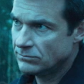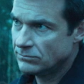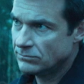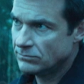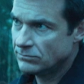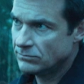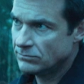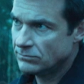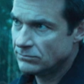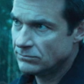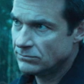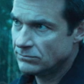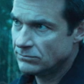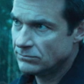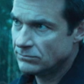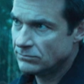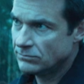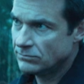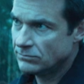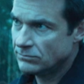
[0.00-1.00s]

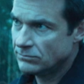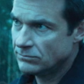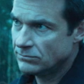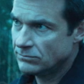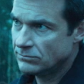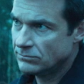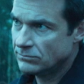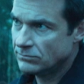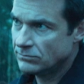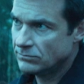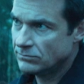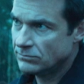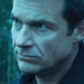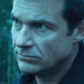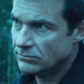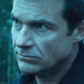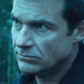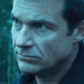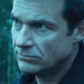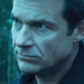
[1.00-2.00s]

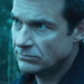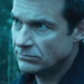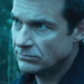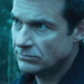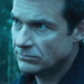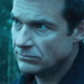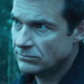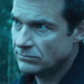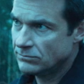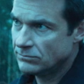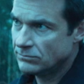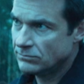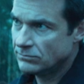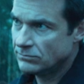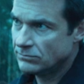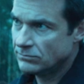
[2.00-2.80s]
This person isn't speaking.